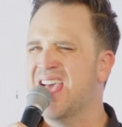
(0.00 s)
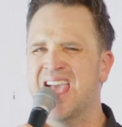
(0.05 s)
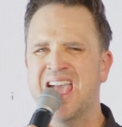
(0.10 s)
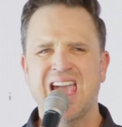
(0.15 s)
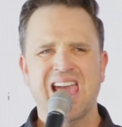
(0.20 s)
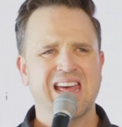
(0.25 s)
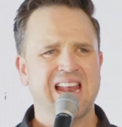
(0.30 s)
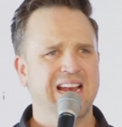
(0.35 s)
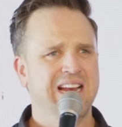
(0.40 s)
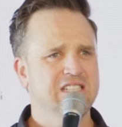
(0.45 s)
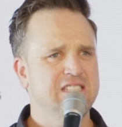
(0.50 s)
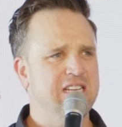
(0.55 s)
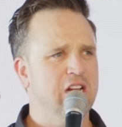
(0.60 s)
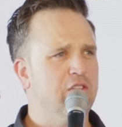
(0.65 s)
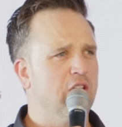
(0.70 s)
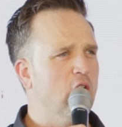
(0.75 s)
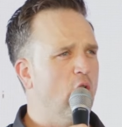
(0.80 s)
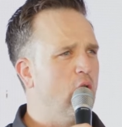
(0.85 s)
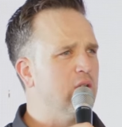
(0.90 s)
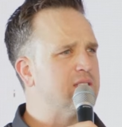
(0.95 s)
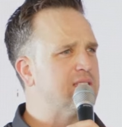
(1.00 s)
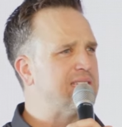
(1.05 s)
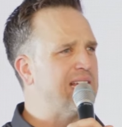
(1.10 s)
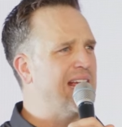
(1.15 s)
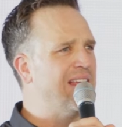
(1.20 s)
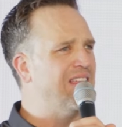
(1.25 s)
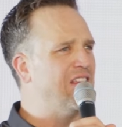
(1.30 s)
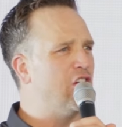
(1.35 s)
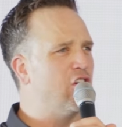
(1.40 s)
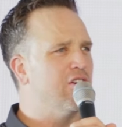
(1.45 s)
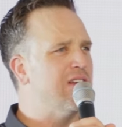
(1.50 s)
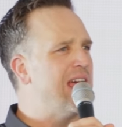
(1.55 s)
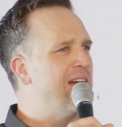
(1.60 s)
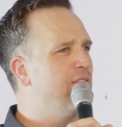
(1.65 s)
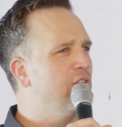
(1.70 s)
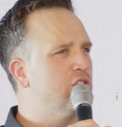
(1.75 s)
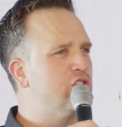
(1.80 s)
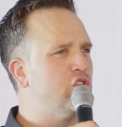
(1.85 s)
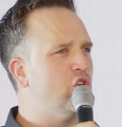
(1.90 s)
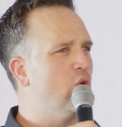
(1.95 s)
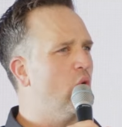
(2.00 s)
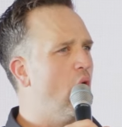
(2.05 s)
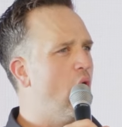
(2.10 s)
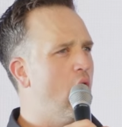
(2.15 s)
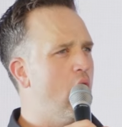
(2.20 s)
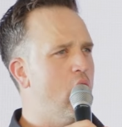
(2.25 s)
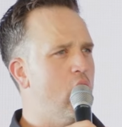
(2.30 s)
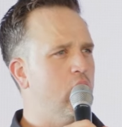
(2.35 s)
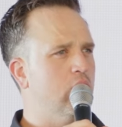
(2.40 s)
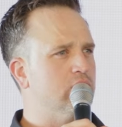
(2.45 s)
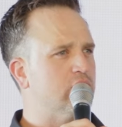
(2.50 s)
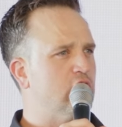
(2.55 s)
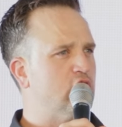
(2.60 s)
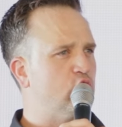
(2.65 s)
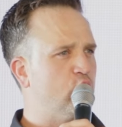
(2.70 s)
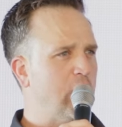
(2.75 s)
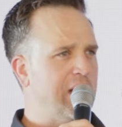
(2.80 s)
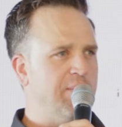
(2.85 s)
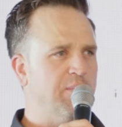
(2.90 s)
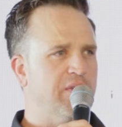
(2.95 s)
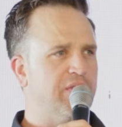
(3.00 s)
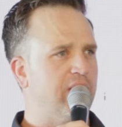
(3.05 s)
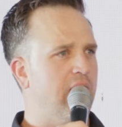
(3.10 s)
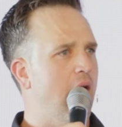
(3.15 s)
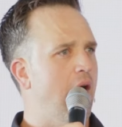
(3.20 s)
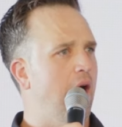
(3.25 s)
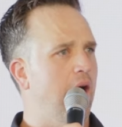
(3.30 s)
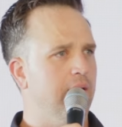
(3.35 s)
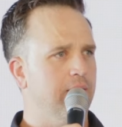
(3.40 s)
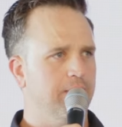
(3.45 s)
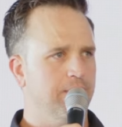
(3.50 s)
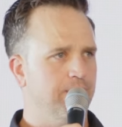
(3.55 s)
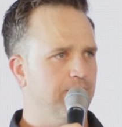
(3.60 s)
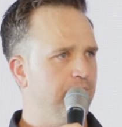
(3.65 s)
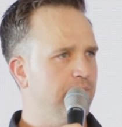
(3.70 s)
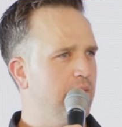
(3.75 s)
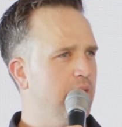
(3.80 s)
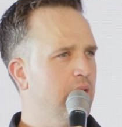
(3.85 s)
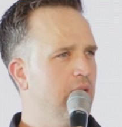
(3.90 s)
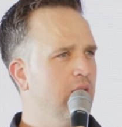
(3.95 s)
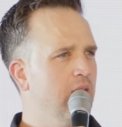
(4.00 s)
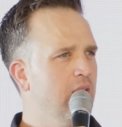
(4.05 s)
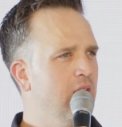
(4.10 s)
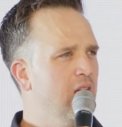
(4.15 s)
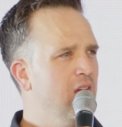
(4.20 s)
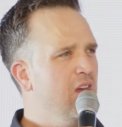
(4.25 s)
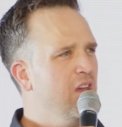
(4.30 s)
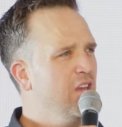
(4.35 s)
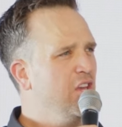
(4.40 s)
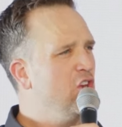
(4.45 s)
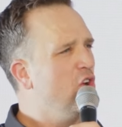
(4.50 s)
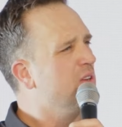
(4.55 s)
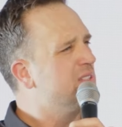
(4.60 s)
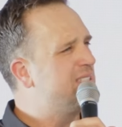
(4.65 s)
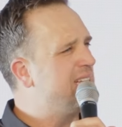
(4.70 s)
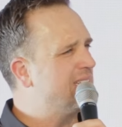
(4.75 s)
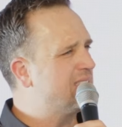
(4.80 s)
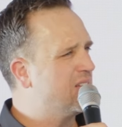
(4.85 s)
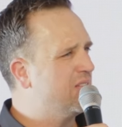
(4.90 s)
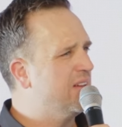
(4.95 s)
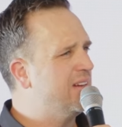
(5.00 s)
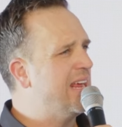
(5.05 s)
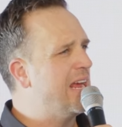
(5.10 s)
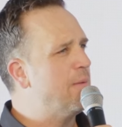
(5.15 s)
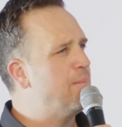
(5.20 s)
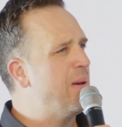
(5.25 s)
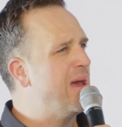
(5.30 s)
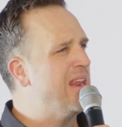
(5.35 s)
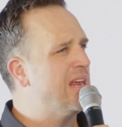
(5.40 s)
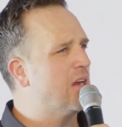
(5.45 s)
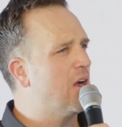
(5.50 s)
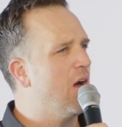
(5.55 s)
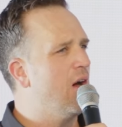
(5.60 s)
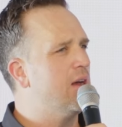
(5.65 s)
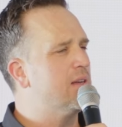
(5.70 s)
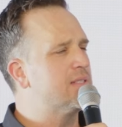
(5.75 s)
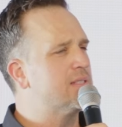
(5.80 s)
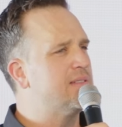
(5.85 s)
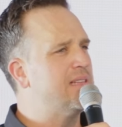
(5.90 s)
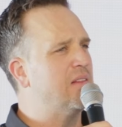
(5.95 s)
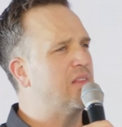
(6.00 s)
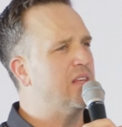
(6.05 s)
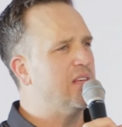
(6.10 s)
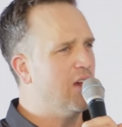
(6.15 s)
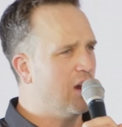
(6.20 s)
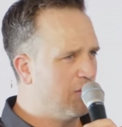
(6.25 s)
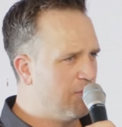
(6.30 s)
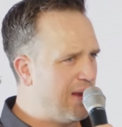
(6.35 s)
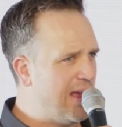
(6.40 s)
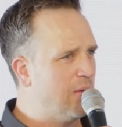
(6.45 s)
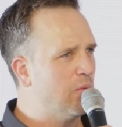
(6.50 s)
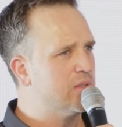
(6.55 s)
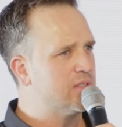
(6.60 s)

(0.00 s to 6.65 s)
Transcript: And I just hear the Lord saying that you're never too old to dream with God. You know, it says on the day of Pentecost that the young man will